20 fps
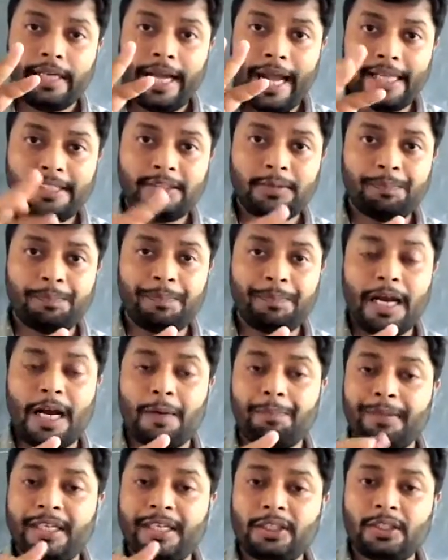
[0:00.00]

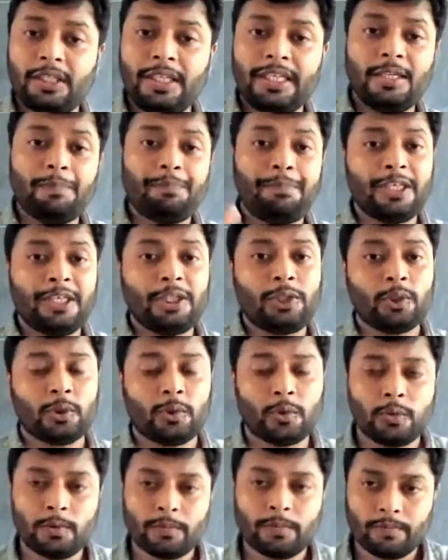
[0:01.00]
P3,
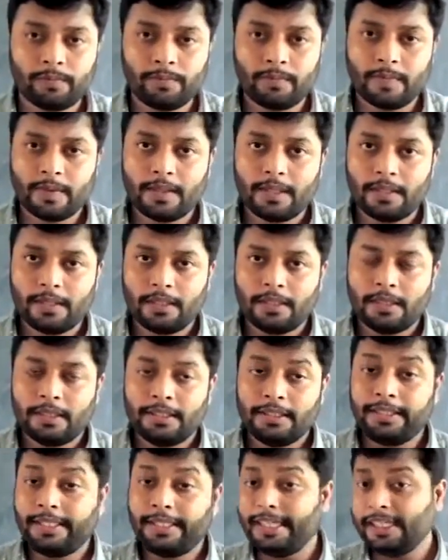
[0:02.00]
P2,
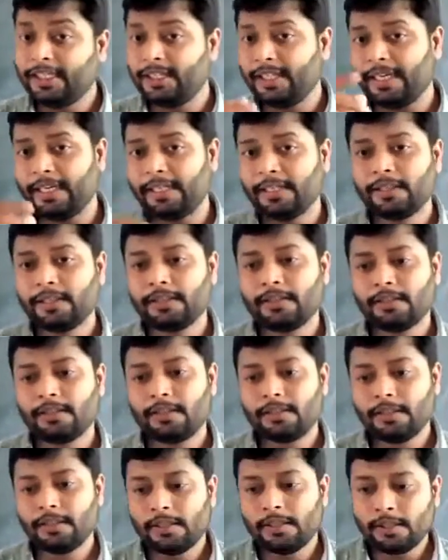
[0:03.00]
D10.
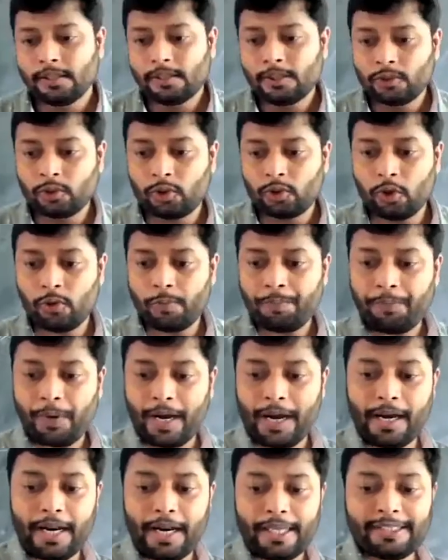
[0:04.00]
So
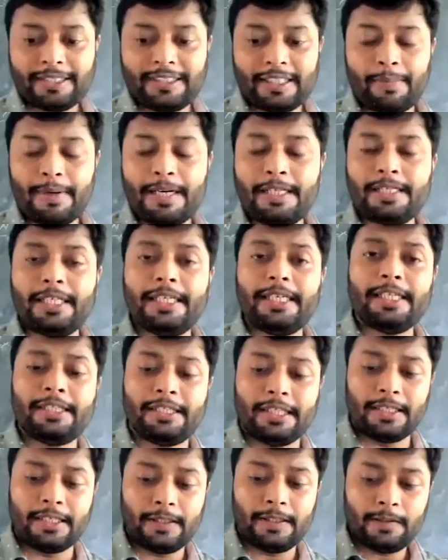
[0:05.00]
for a stability
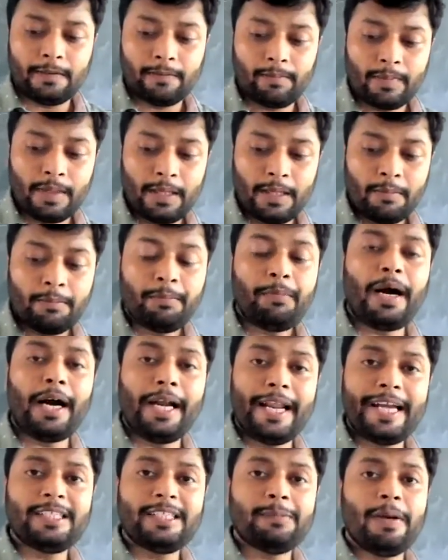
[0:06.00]
reason,
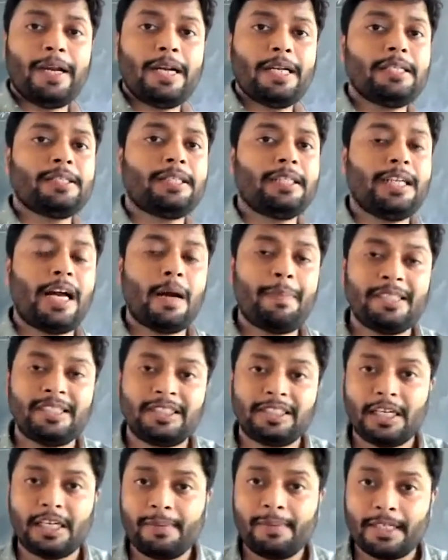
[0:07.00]
for explanation of
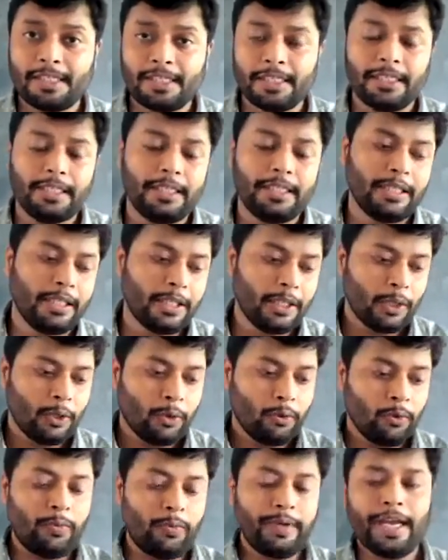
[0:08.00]
stability,
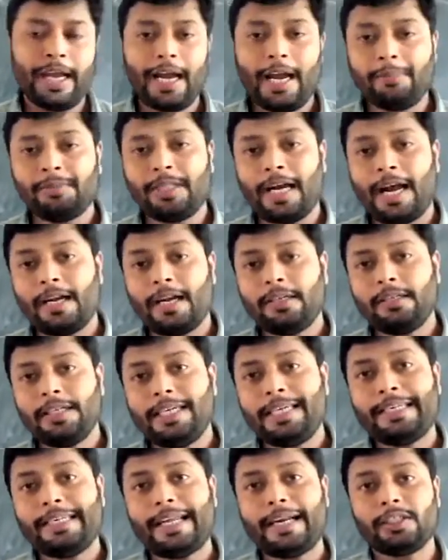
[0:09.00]
we have that
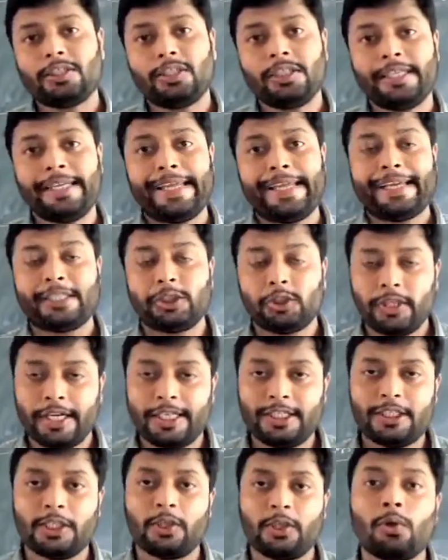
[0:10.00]
energy
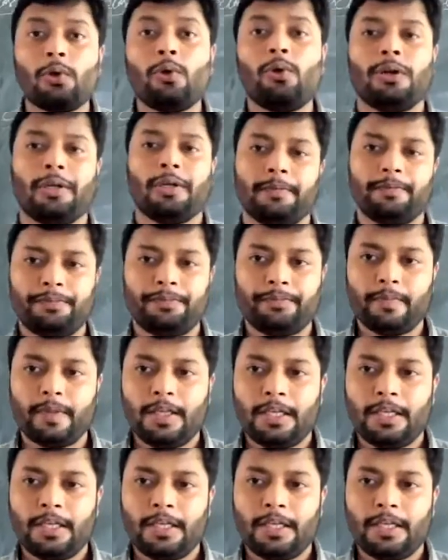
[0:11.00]
exchange rule.